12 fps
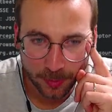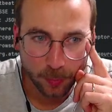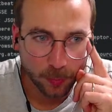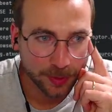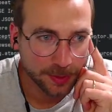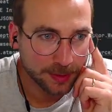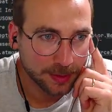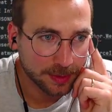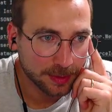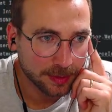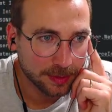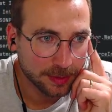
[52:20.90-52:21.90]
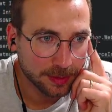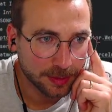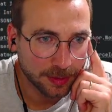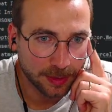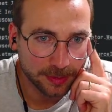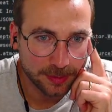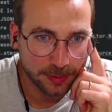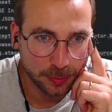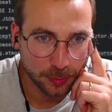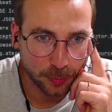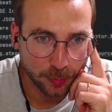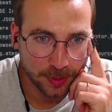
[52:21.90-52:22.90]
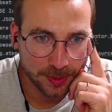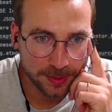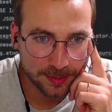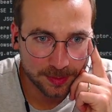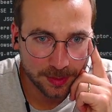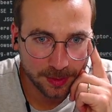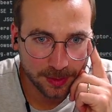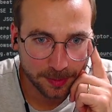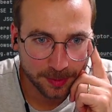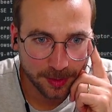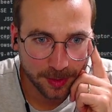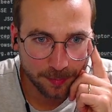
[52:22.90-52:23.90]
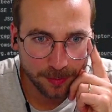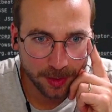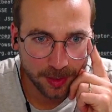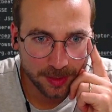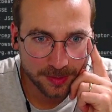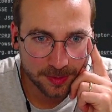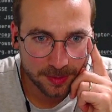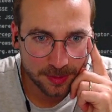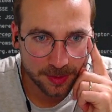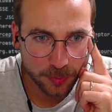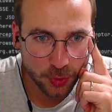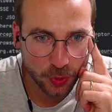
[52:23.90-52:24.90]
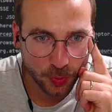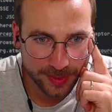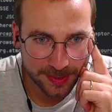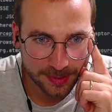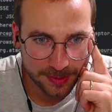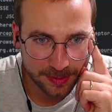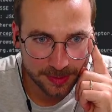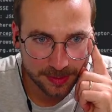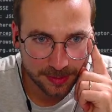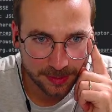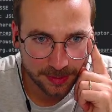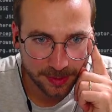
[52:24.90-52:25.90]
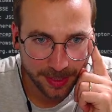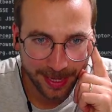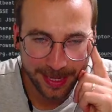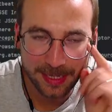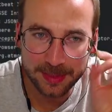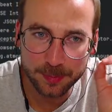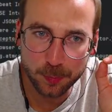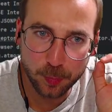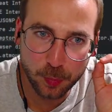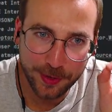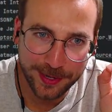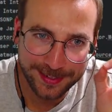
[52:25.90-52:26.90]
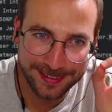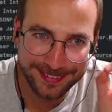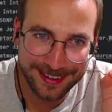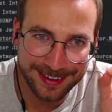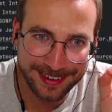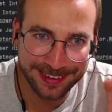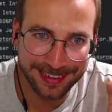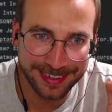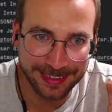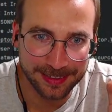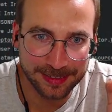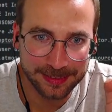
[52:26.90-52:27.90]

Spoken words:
what it did not do was give us some choices, and it's pretty clear.